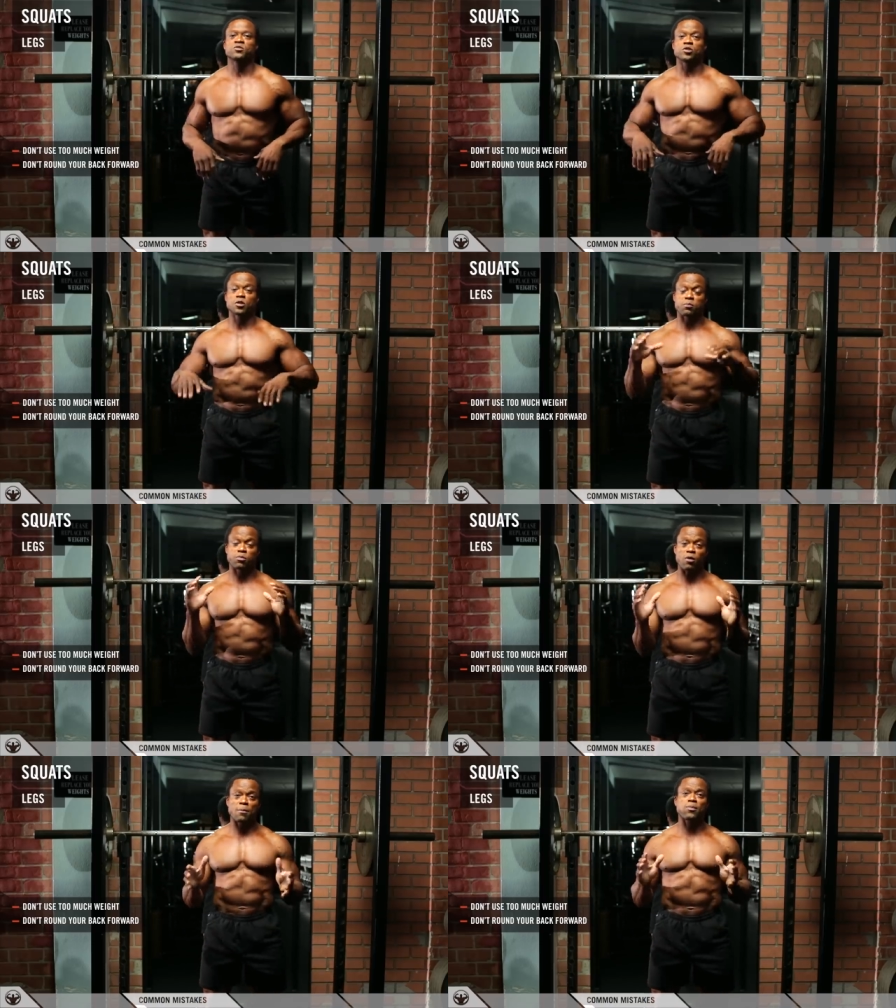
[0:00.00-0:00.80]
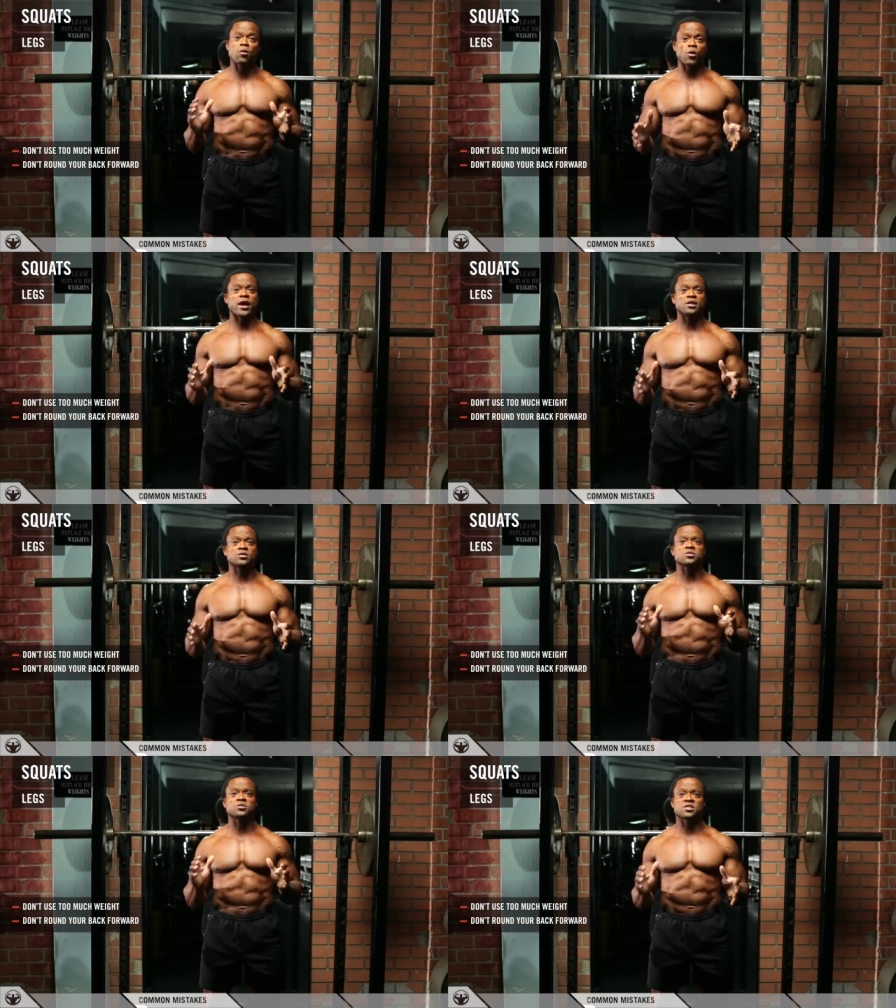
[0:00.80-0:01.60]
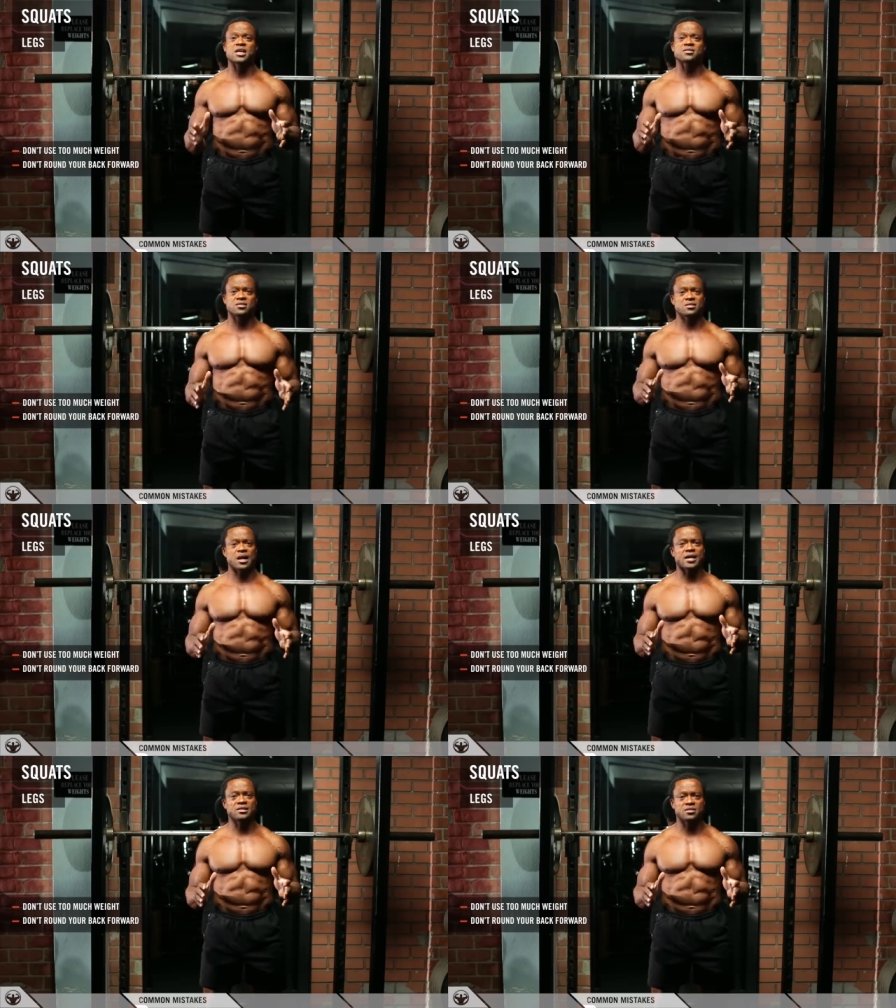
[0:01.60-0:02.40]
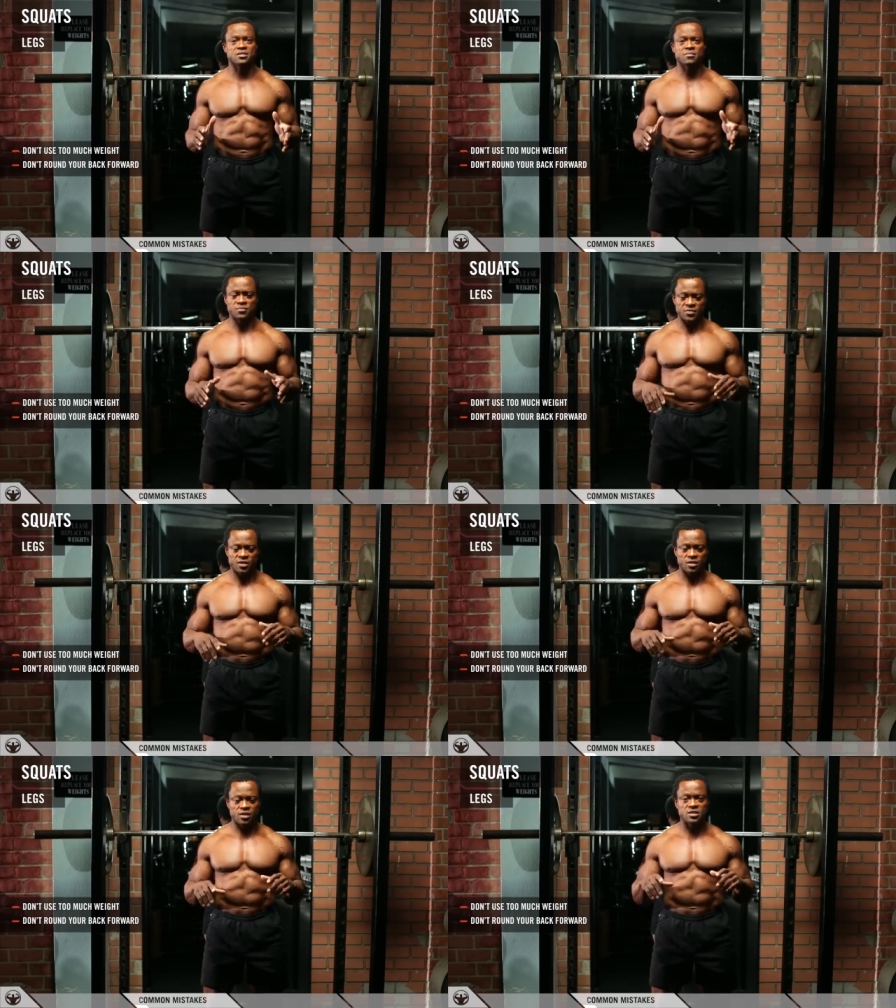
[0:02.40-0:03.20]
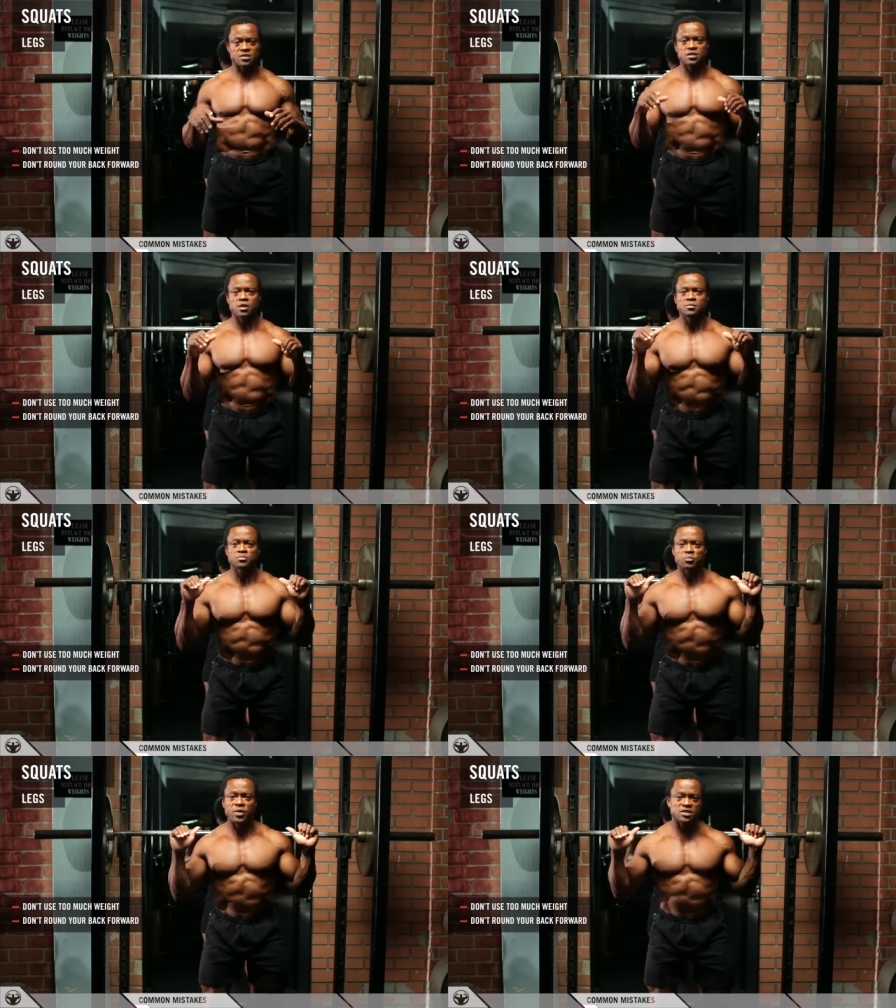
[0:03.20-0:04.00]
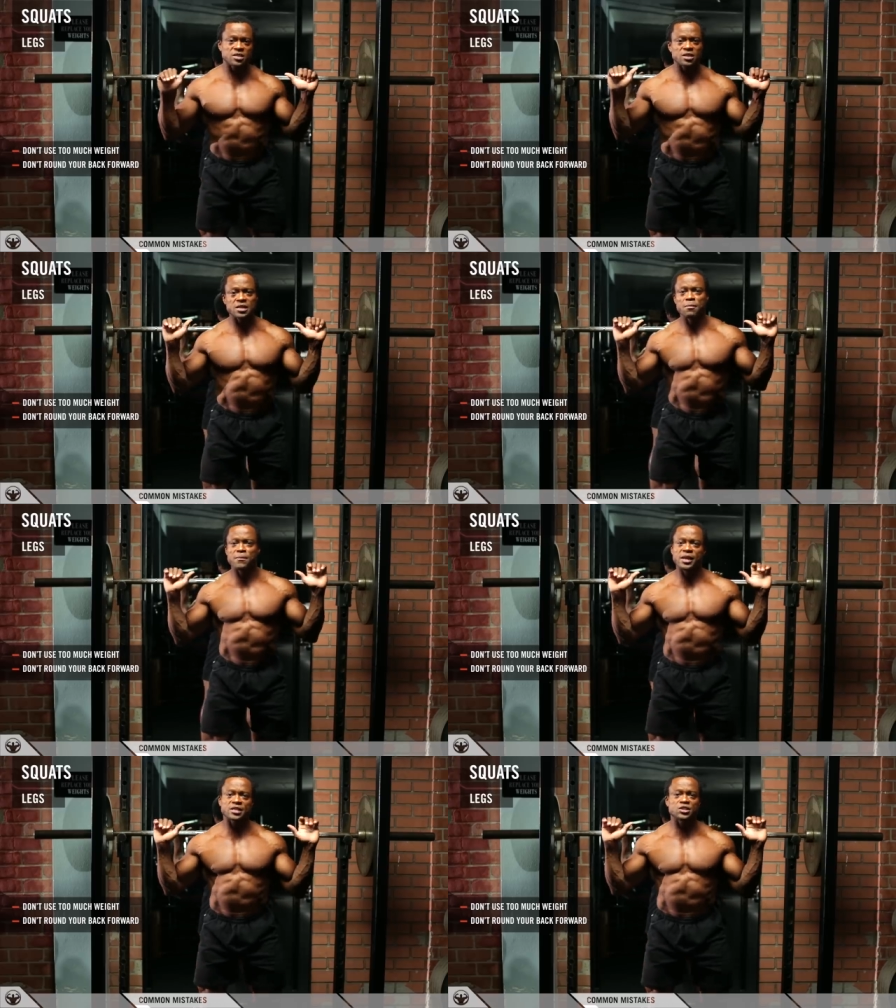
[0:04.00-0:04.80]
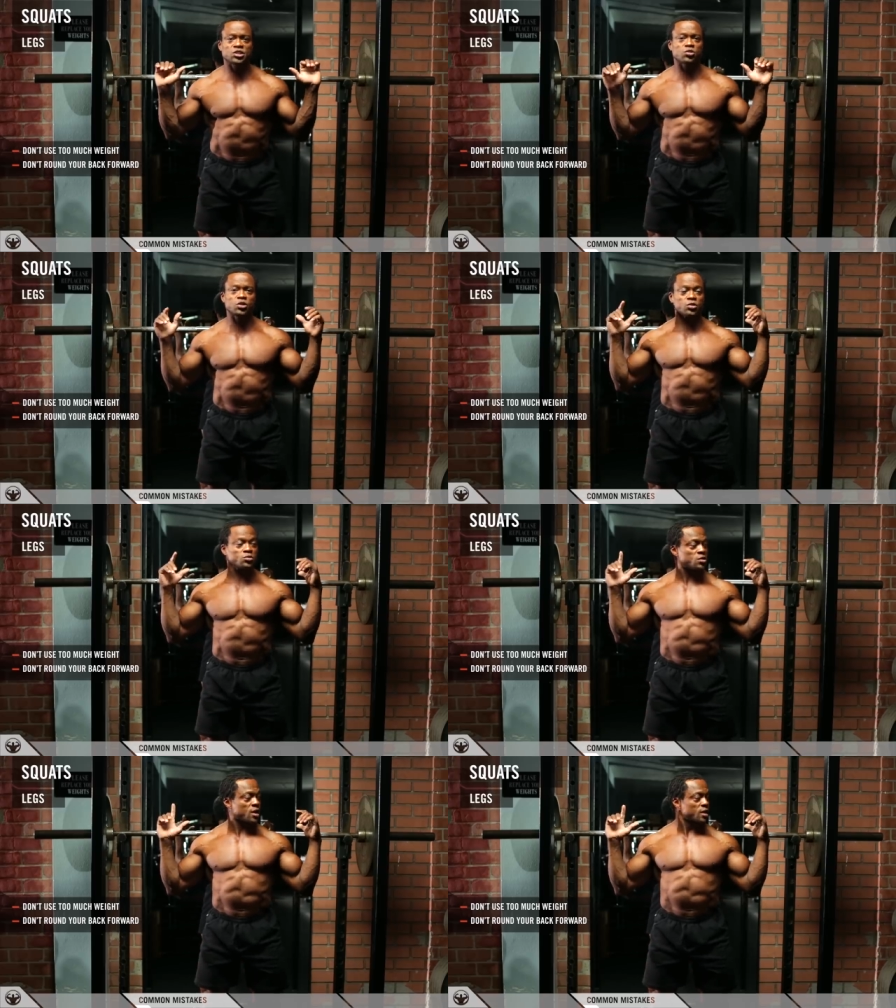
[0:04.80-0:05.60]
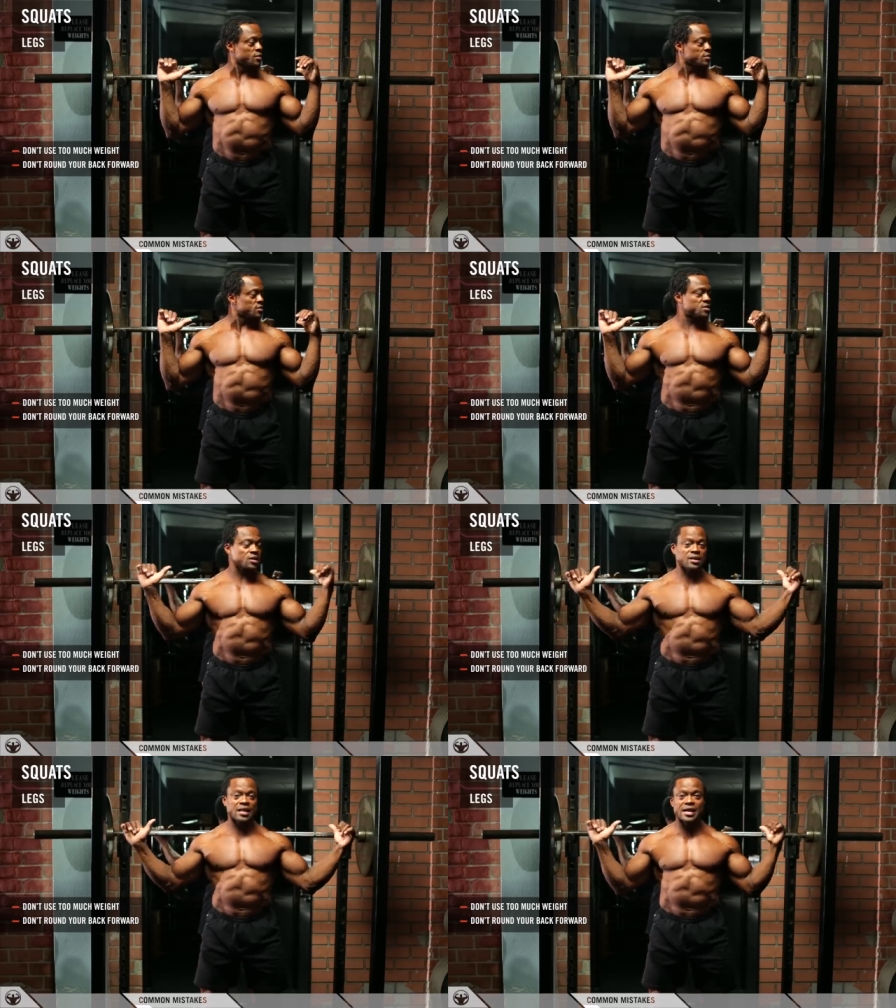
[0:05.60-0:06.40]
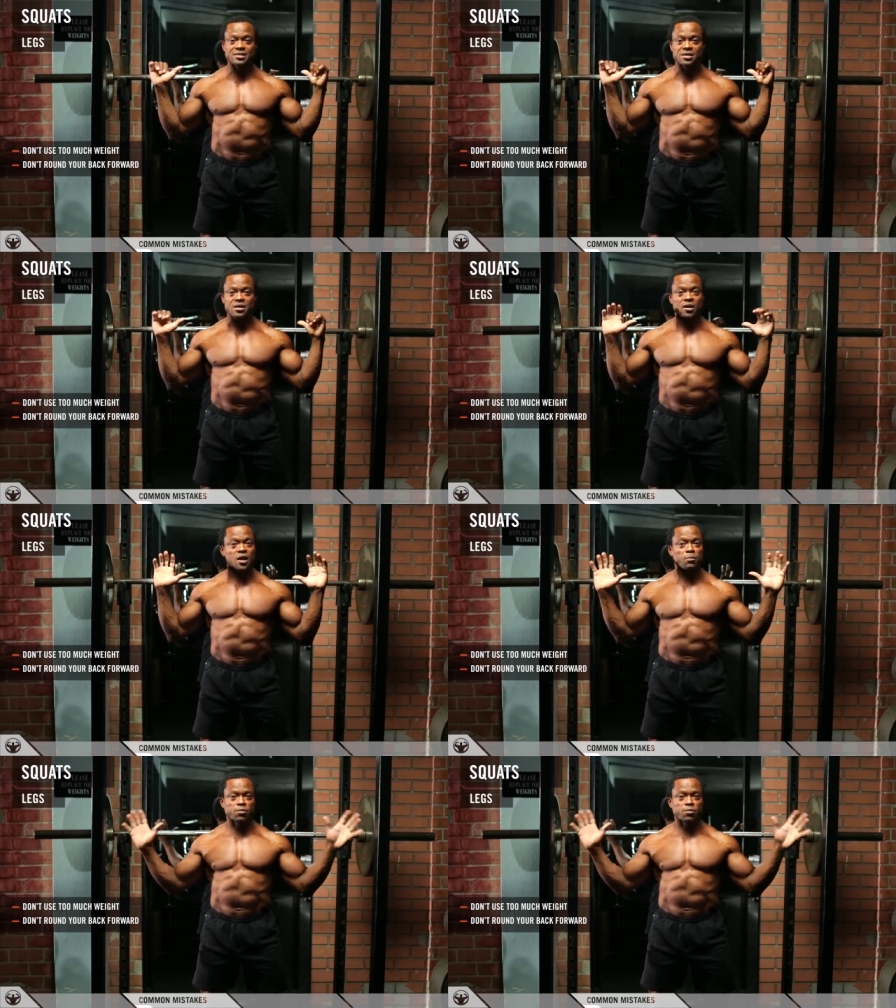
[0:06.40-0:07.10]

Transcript: So the proper way to do this exercise is basically making sure you select a